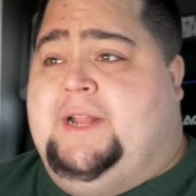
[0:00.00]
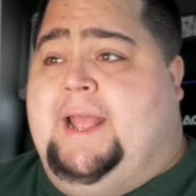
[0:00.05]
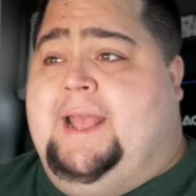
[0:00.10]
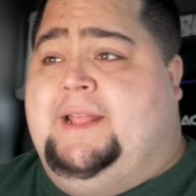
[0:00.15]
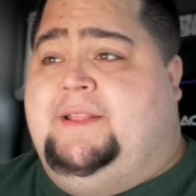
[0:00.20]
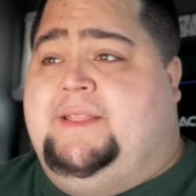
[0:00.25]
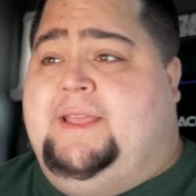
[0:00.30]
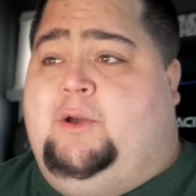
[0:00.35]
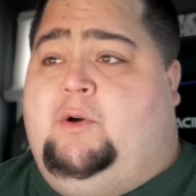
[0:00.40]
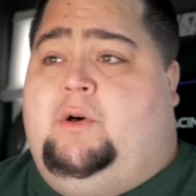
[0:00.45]

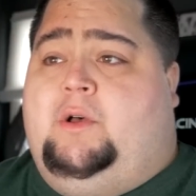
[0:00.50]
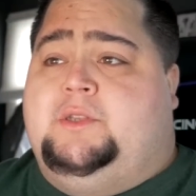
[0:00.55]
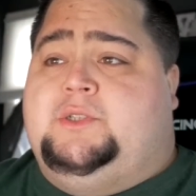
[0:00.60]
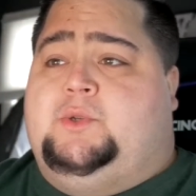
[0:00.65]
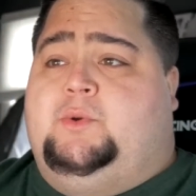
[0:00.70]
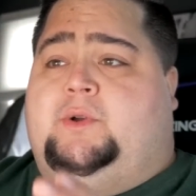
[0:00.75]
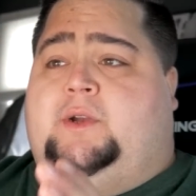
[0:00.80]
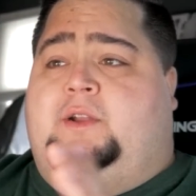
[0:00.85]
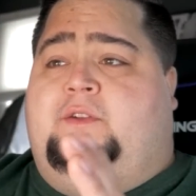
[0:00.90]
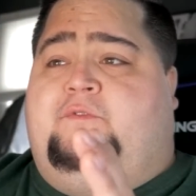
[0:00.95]
And they
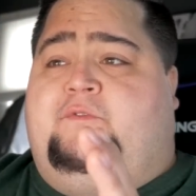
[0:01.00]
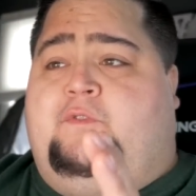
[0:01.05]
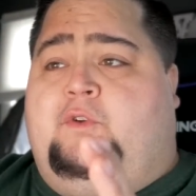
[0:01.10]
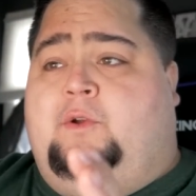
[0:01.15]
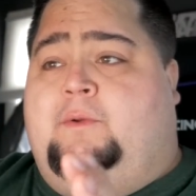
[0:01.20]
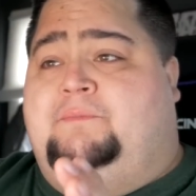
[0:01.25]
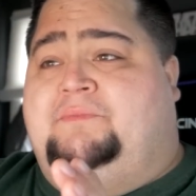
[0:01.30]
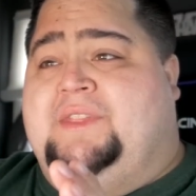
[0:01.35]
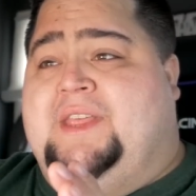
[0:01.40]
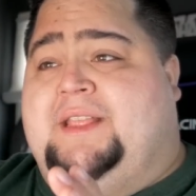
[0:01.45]
also
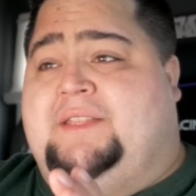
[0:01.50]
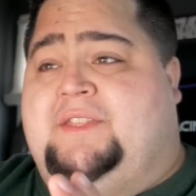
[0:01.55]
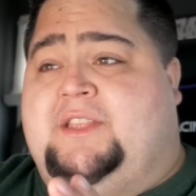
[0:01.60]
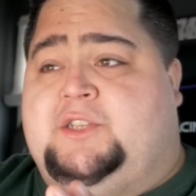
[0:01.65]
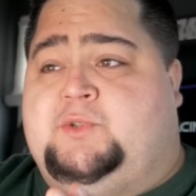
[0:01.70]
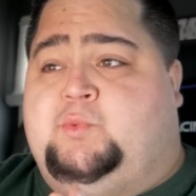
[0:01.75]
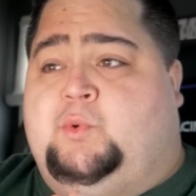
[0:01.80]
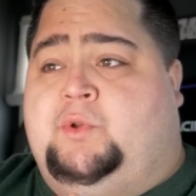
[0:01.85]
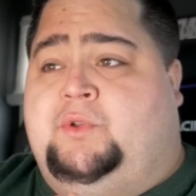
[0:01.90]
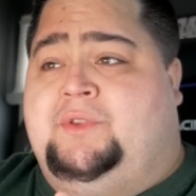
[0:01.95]
confirmed that
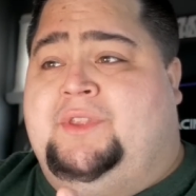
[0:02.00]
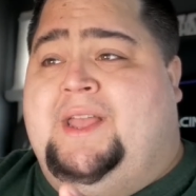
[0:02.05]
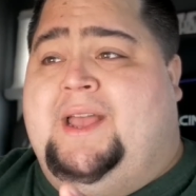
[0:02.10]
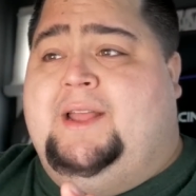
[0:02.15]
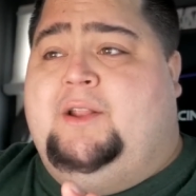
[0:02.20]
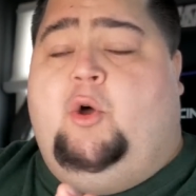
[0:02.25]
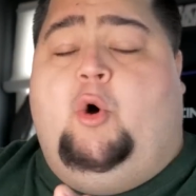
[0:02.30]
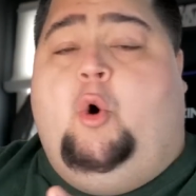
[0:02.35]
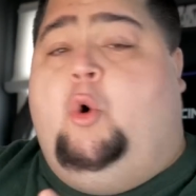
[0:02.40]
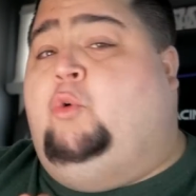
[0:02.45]
this will
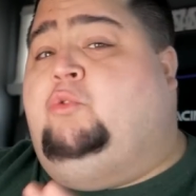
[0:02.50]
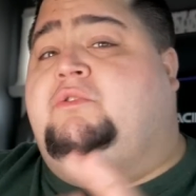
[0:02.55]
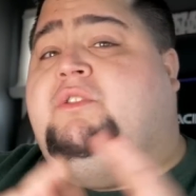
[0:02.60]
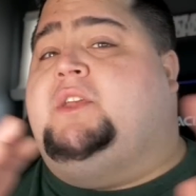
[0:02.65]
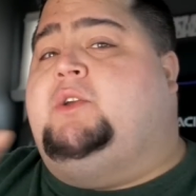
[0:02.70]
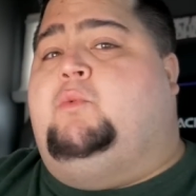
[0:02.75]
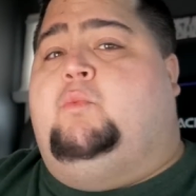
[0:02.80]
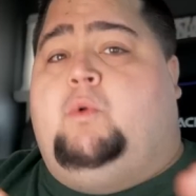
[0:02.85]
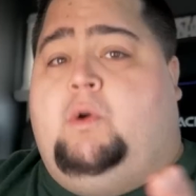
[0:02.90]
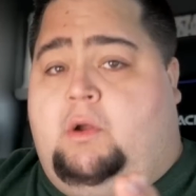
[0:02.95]
not
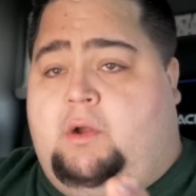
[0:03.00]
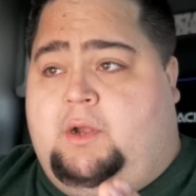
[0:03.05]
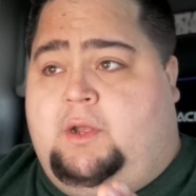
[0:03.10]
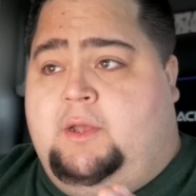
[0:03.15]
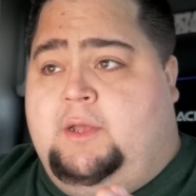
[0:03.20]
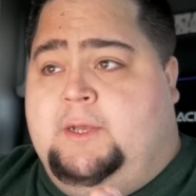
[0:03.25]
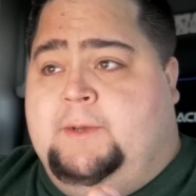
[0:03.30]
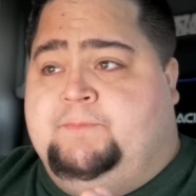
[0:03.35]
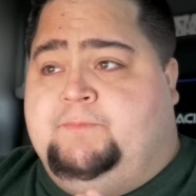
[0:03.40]
only work